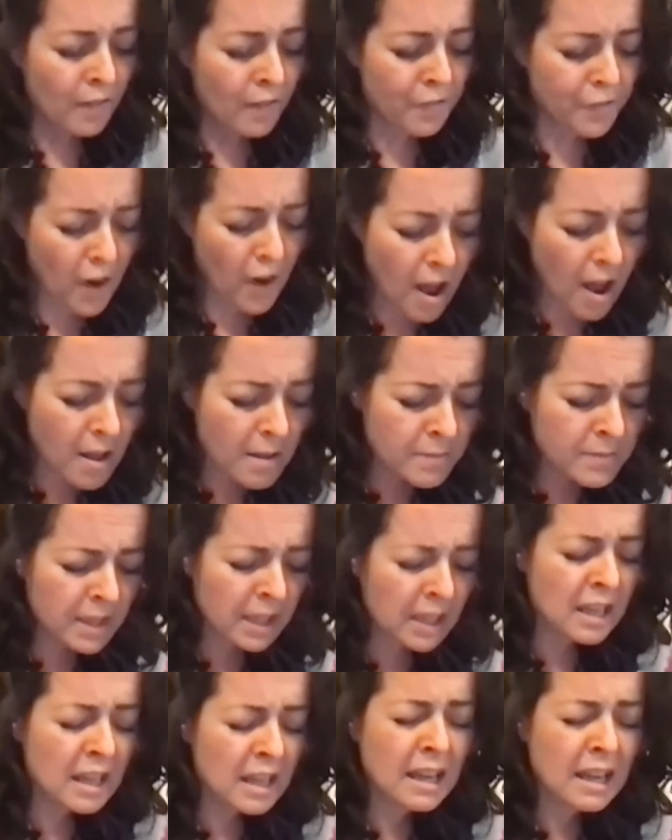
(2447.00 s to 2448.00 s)
From
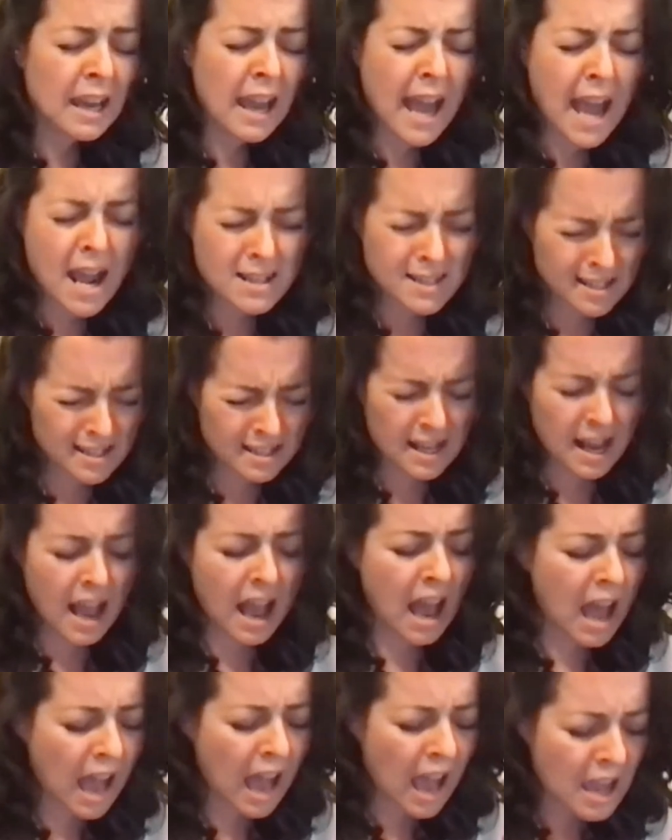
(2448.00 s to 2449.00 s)
the
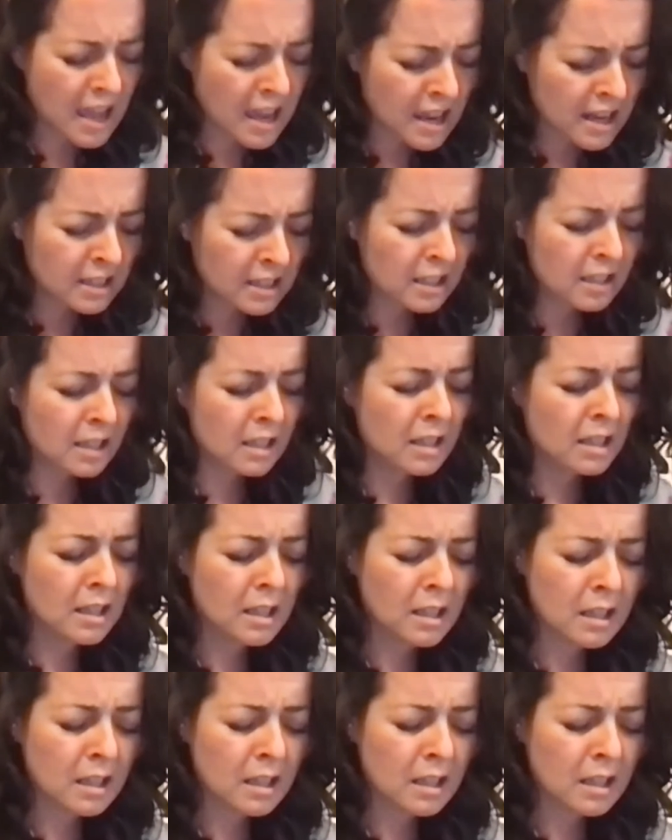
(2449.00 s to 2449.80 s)
outside in,